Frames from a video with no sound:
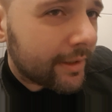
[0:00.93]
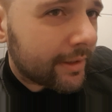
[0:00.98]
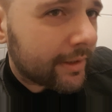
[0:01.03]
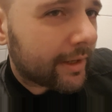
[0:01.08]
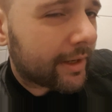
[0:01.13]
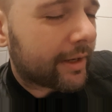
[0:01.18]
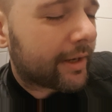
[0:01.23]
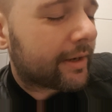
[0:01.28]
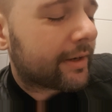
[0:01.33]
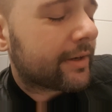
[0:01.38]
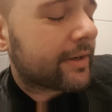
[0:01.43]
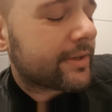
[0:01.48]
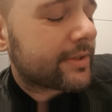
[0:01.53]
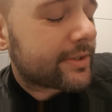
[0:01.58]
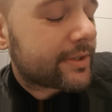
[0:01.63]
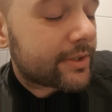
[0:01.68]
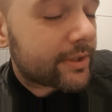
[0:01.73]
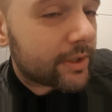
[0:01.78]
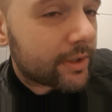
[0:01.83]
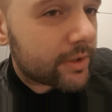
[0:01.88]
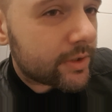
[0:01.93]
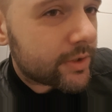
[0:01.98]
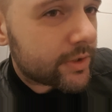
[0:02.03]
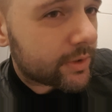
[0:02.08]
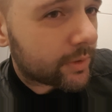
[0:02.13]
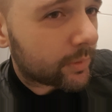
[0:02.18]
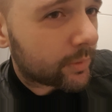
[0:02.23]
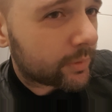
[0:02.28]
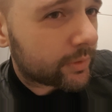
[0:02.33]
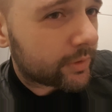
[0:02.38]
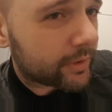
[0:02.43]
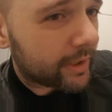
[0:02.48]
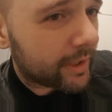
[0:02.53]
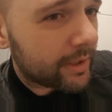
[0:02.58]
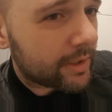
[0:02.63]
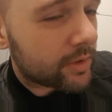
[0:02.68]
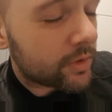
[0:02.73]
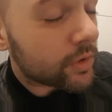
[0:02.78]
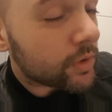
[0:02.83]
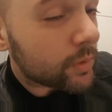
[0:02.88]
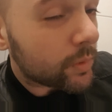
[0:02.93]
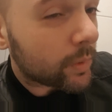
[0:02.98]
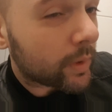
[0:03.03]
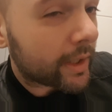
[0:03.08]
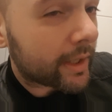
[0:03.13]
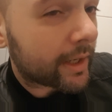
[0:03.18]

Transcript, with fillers: Hey guys, so today you